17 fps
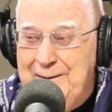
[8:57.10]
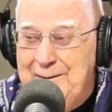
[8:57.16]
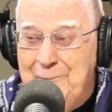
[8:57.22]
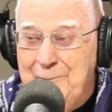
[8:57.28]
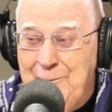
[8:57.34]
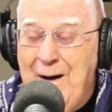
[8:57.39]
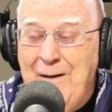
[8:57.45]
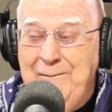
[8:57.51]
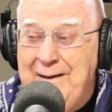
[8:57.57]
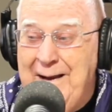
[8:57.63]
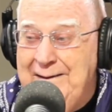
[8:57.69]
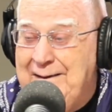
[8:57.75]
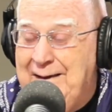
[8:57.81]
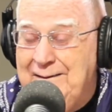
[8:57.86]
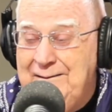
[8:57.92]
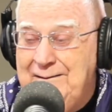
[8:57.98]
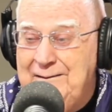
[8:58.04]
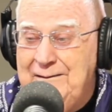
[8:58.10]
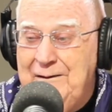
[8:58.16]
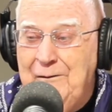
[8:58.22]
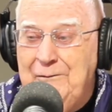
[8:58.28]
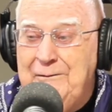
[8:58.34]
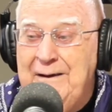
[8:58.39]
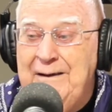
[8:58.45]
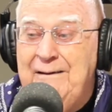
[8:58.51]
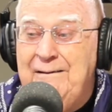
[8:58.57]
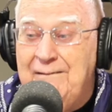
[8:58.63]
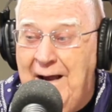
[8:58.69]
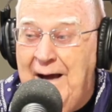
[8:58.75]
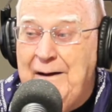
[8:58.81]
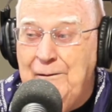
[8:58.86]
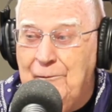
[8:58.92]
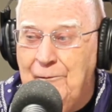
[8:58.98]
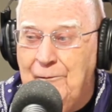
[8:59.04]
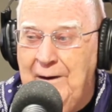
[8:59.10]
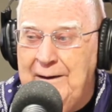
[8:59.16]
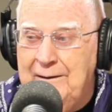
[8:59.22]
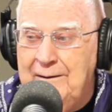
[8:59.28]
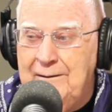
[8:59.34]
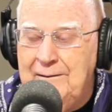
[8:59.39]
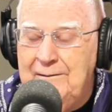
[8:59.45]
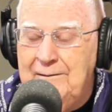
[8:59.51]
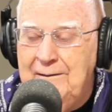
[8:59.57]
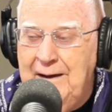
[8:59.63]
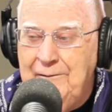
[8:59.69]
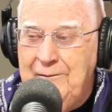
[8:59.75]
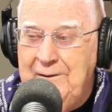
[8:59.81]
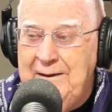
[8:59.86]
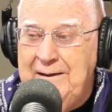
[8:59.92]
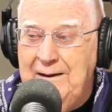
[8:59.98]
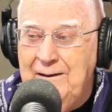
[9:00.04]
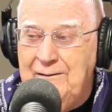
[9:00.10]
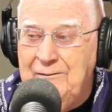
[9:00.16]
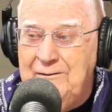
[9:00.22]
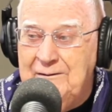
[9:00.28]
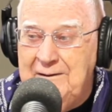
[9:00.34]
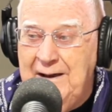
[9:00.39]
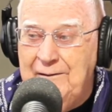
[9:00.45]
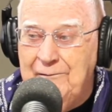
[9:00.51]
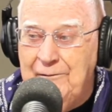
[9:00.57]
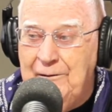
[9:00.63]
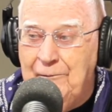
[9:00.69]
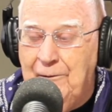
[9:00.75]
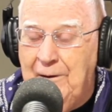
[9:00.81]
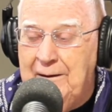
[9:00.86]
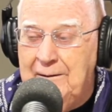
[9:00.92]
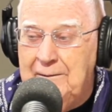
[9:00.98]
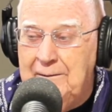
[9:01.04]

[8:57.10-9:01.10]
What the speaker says: the Brown Line, it's the only light rail. Everything else is heavy rail.